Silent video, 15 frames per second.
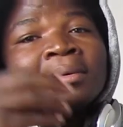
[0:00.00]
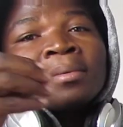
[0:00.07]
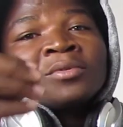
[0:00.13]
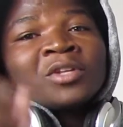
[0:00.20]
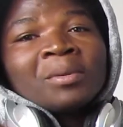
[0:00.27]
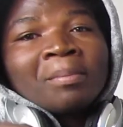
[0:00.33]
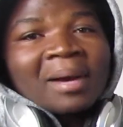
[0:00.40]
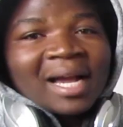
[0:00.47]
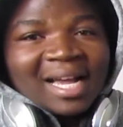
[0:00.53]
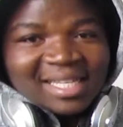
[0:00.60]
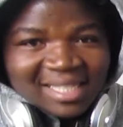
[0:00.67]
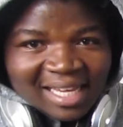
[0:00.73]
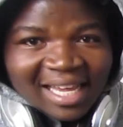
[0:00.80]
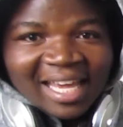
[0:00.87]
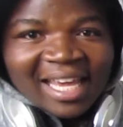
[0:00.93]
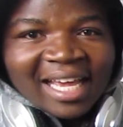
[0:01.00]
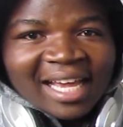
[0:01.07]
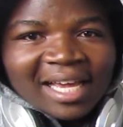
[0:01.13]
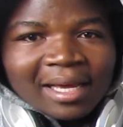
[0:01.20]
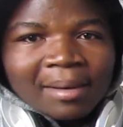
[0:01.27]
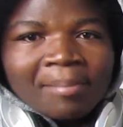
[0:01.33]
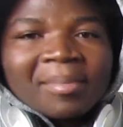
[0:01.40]
Then baka sa
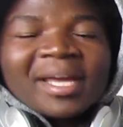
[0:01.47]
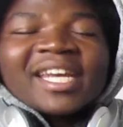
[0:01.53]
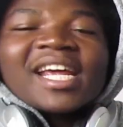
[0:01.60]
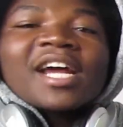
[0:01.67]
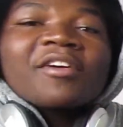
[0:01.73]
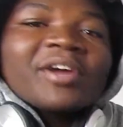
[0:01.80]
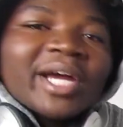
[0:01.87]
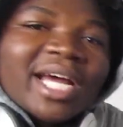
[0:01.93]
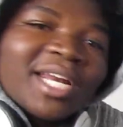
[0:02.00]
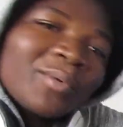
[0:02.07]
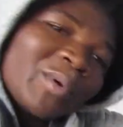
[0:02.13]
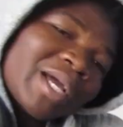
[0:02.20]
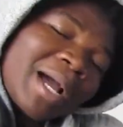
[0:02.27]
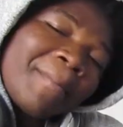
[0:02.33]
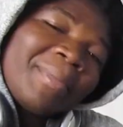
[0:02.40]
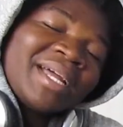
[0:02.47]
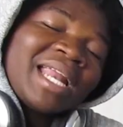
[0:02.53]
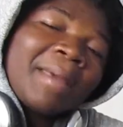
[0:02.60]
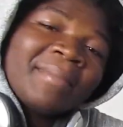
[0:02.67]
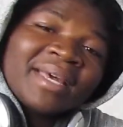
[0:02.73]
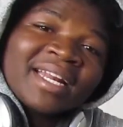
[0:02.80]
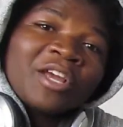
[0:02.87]
cake. Berry cracker di mwe kampani
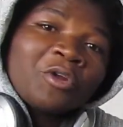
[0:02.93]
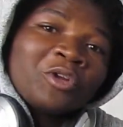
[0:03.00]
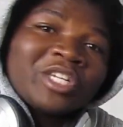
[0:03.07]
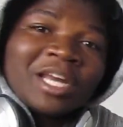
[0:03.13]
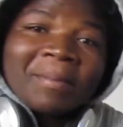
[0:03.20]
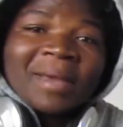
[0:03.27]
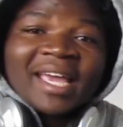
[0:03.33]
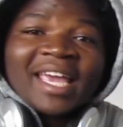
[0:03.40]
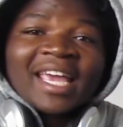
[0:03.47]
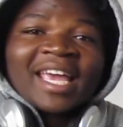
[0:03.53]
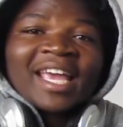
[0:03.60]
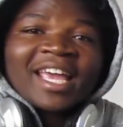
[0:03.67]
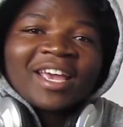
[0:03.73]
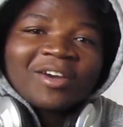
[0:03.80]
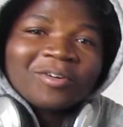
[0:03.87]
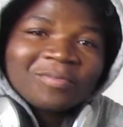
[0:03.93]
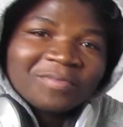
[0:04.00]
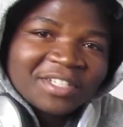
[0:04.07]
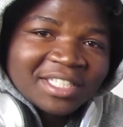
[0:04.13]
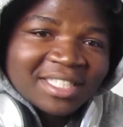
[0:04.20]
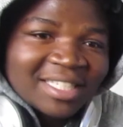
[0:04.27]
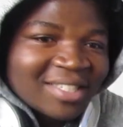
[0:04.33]
America ni ita my cake.
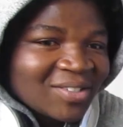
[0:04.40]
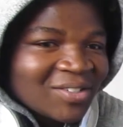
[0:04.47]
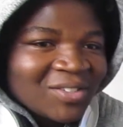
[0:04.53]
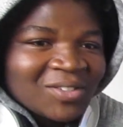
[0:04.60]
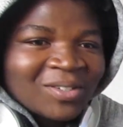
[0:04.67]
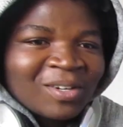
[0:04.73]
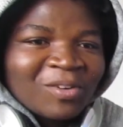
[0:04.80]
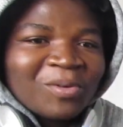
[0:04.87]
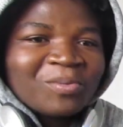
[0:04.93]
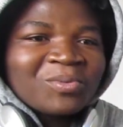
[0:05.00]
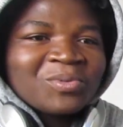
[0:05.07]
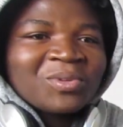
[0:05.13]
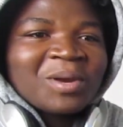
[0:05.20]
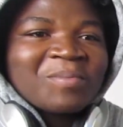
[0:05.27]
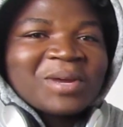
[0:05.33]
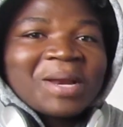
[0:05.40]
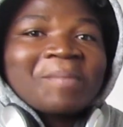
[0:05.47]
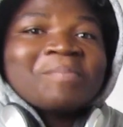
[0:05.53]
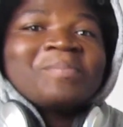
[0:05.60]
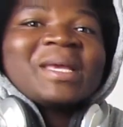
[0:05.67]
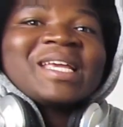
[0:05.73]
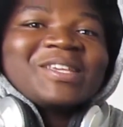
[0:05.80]
Ngomfesa so zina lugo wuzere. I'm gonna
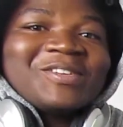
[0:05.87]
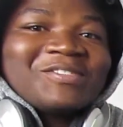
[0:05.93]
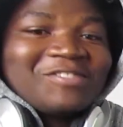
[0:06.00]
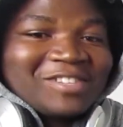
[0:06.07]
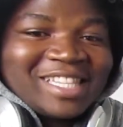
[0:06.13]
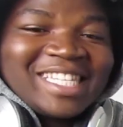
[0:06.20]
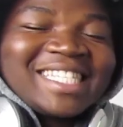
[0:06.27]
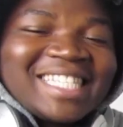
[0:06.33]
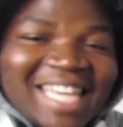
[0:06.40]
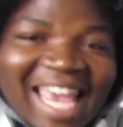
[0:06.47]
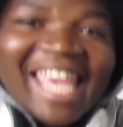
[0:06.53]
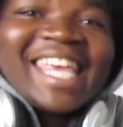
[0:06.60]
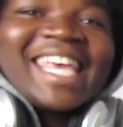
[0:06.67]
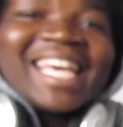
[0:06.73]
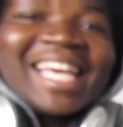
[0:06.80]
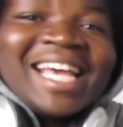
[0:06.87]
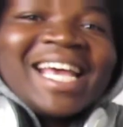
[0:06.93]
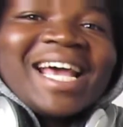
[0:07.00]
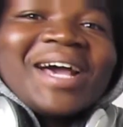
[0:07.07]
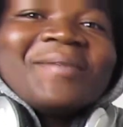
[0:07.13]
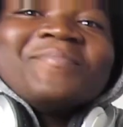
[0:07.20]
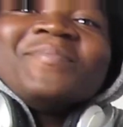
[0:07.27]
bake you for this cake.
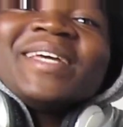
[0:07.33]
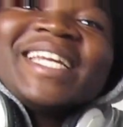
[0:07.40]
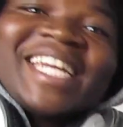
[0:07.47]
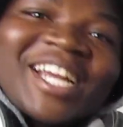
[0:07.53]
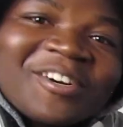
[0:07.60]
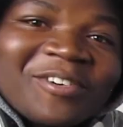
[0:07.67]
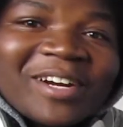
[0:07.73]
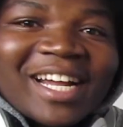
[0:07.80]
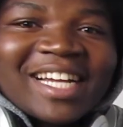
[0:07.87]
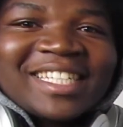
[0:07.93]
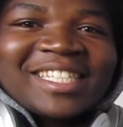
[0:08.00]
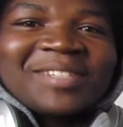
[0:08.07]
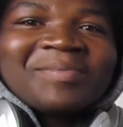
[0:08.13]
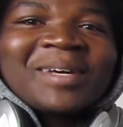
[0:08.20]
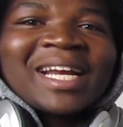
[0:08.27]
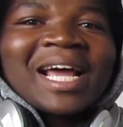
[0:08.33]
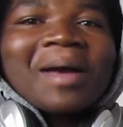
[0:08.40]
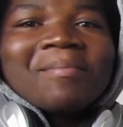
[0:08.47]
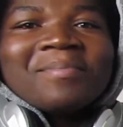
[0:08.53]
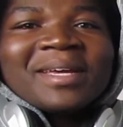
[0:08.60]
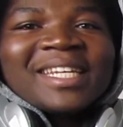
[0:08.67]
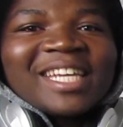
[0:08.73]
Berry cracker shit. Maraka
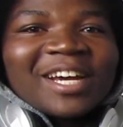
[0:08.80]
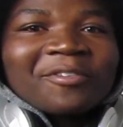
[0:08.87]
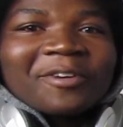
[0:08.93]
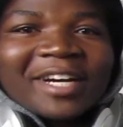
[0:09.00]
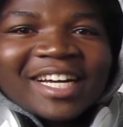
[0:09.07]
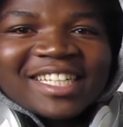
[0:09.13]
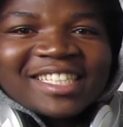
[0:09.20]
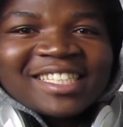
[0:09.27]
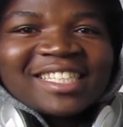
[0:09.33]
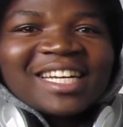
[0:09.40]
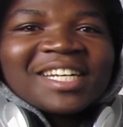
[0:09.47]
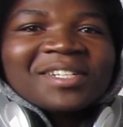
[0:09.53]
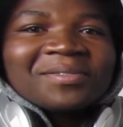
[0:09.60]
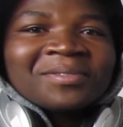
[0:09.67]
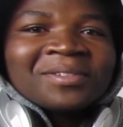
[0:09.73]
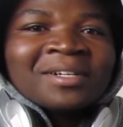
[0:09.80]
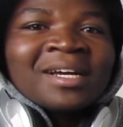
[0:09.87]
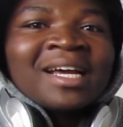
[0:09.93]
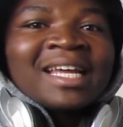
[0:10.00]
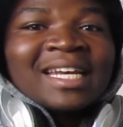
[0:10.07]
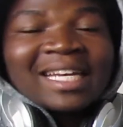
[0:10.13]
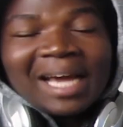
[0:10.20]
berry cracker shit ya nefo.
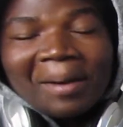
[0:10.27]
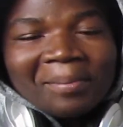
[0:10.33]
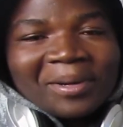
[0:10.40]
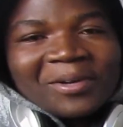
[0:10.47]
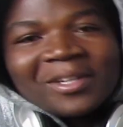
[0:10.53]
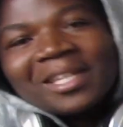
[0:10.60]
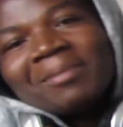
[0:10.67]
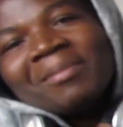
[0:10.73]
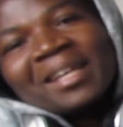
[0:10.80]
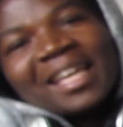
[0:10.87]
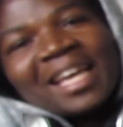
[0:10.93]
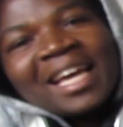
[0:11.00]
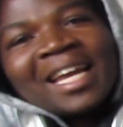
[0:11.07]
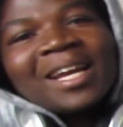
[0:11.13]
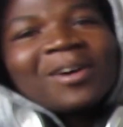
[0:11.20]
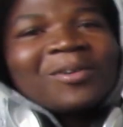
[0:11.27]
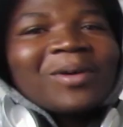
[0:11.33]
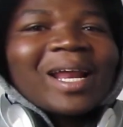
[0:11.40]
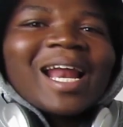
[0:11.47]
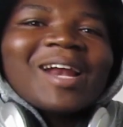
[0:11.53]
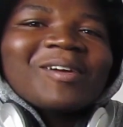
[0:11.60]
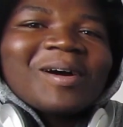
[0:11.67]
Ni kampani ita my cake. Liko
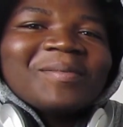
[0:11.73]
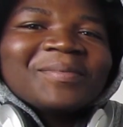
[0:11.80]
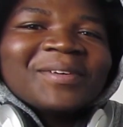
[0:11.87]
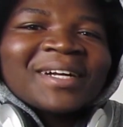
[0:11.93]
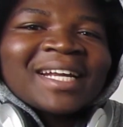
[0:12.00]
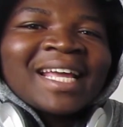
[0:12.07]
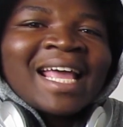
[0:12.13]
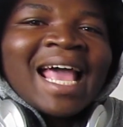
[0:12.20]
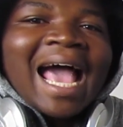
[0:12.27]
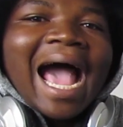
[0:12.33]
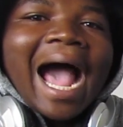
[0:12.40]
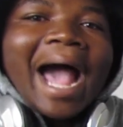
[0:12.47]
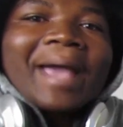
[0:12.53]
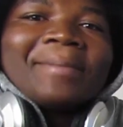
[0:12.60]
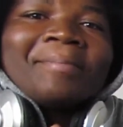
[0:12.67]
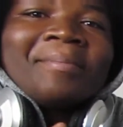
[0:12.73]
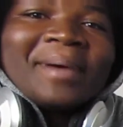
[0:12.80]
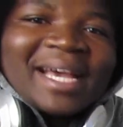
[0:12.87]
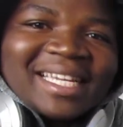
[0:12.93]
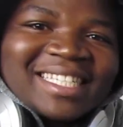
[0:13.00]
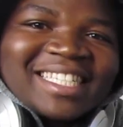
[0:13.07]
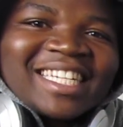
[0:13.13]
doa lalwa mbore. I
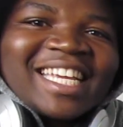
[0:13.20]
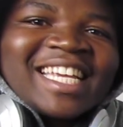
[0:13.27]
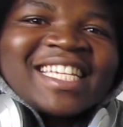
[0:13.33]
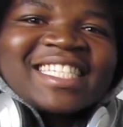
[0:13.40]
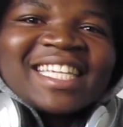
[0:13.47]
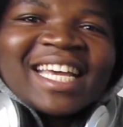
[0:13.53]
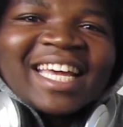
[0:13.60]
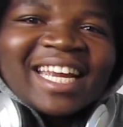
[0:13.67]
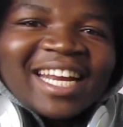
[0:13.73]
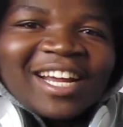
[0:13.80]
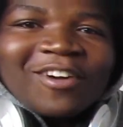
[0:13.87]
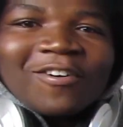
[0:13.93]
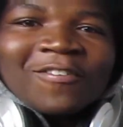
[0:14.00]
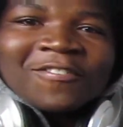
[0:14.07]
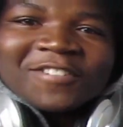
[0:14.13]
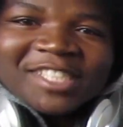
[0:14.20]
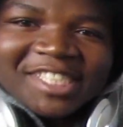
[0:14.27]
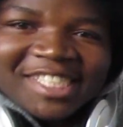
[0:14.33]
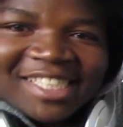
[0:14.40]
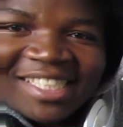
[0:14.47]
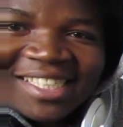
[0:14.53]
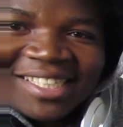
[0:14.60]
bet he's a crack of
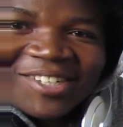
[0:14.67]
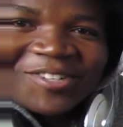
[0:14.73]
shit.